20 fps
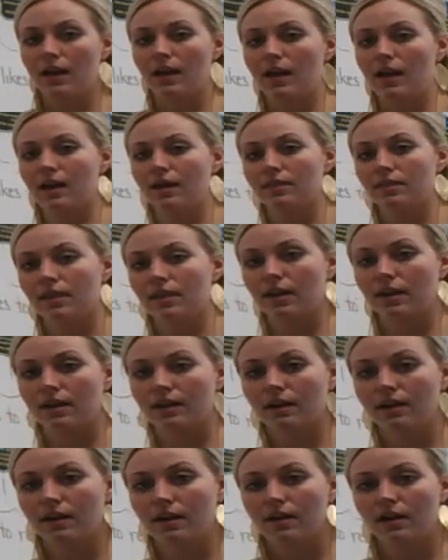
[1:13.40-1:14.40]
And
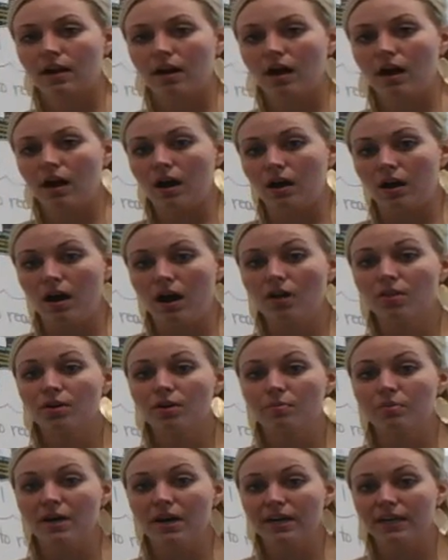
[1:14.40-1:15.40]
then our
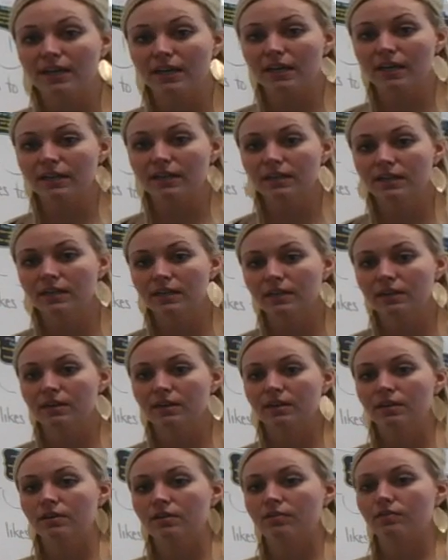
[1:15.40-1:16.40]
other predicate
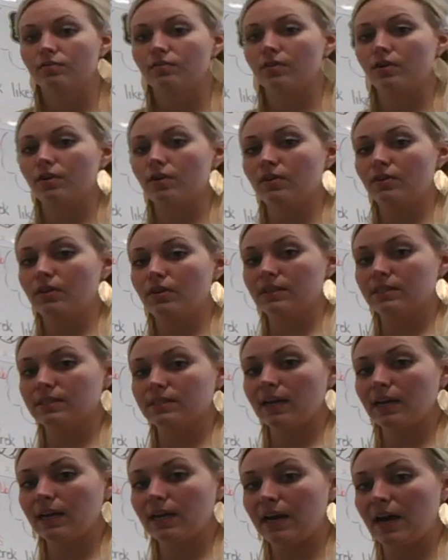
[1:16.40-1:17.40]
for the
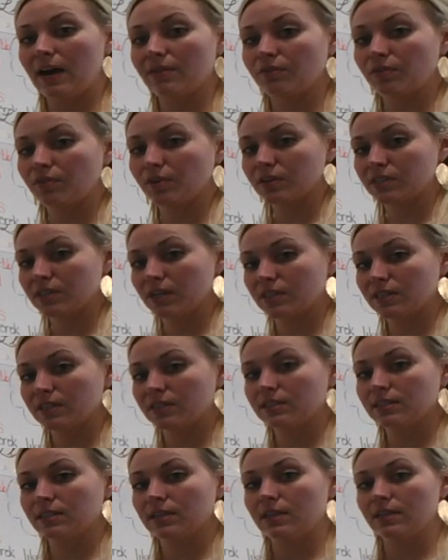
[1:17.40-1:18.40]
second half of our
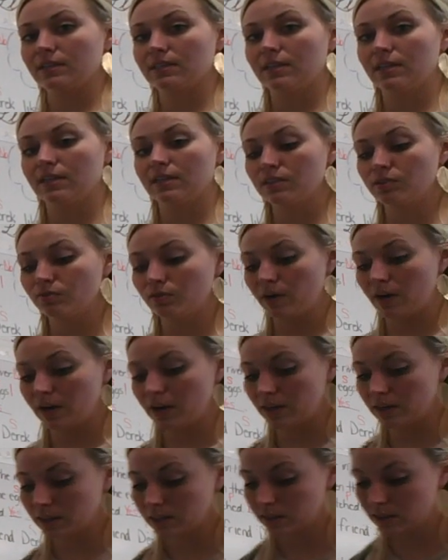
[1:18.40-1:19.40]
sentence is his
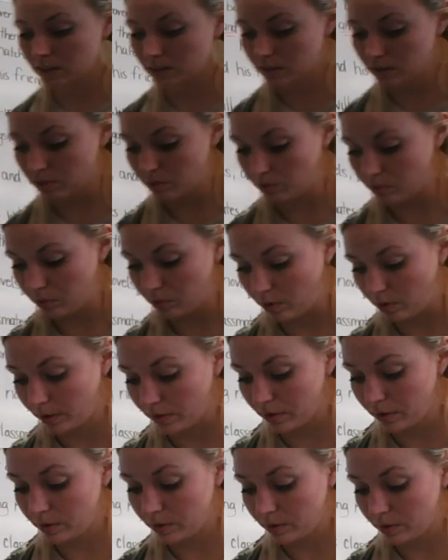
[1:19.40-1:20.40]
friend. Well,
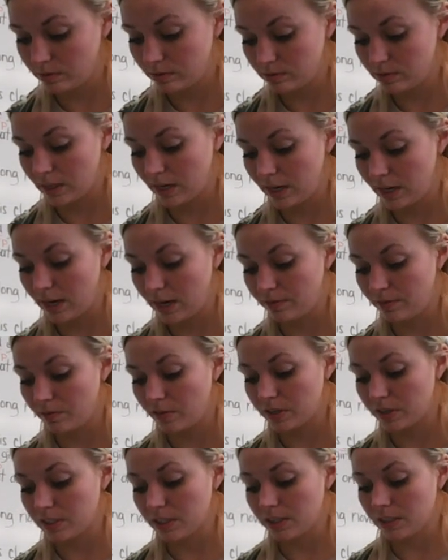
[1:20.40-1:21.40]
the second half of
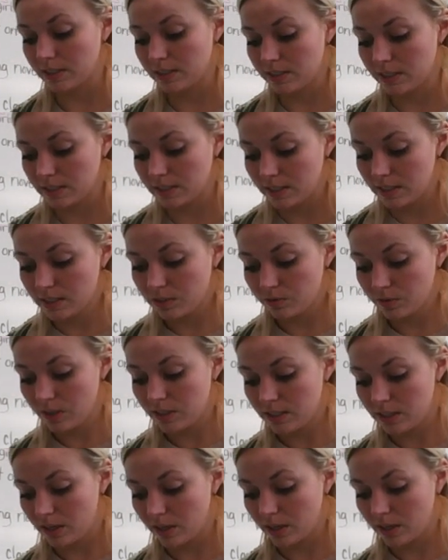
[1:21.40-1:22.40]
our sentence says his
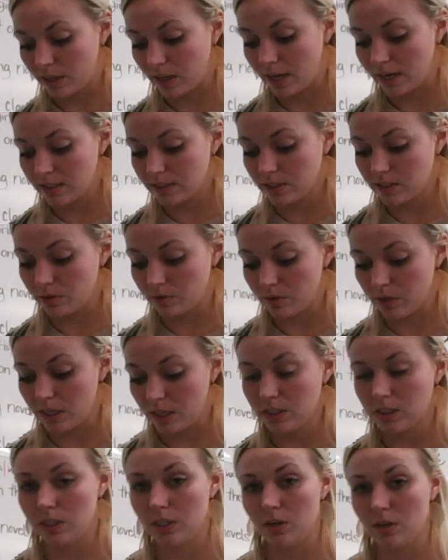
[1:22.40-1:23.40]
friend Derek likes to
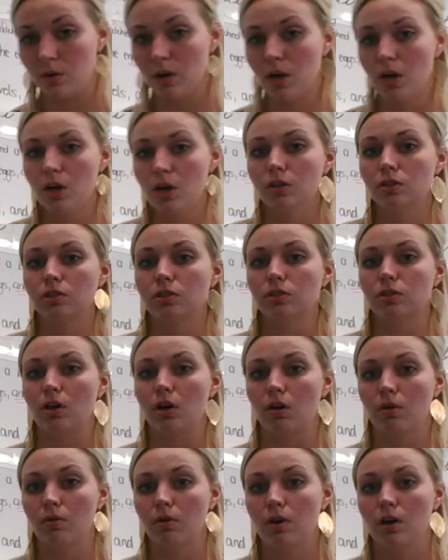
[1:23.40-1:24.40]
read too.
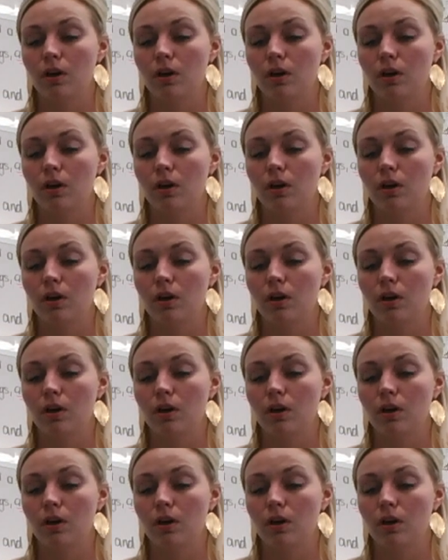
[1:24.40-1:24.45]
So